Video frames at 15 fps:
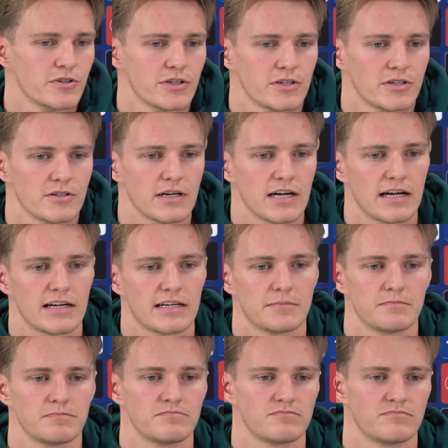You know,
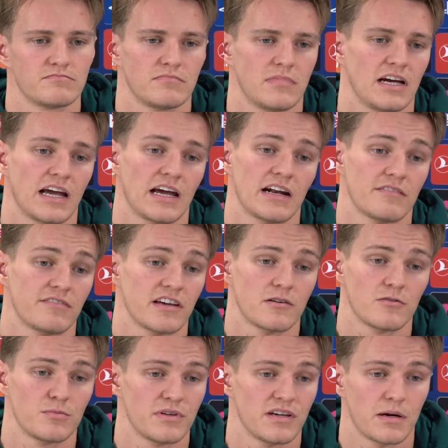um, again, I think it
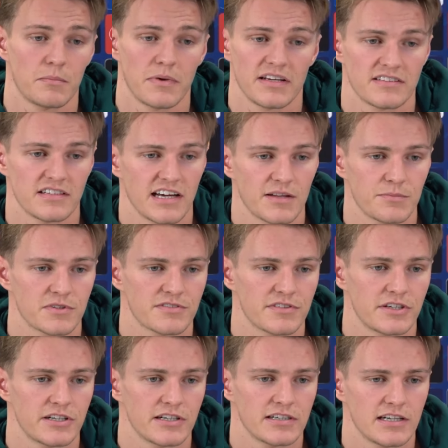will be an amazing
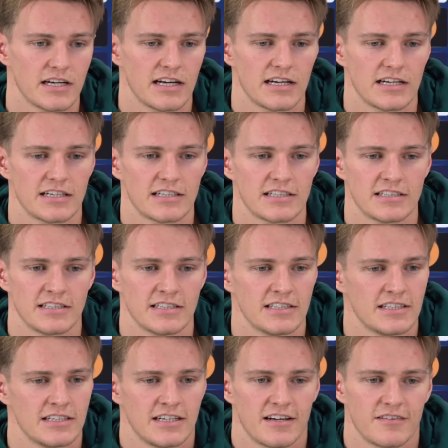atmosphere. Uh,
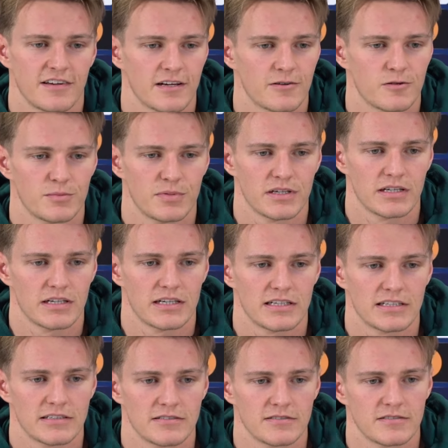I think it will be
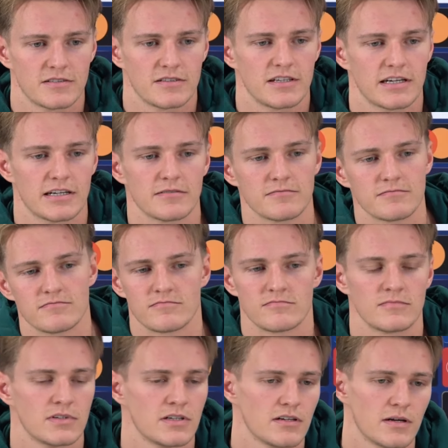a yeah,
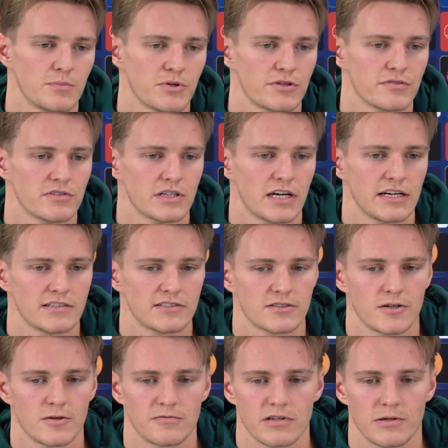a beautiful night. So
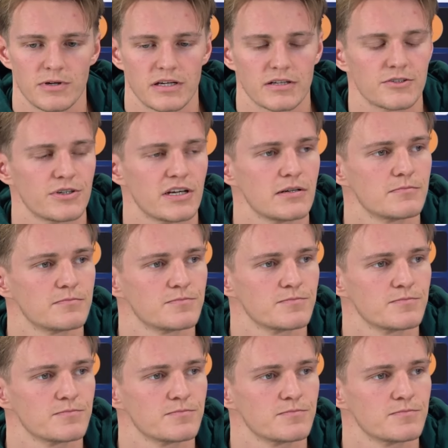hopefully we can do that.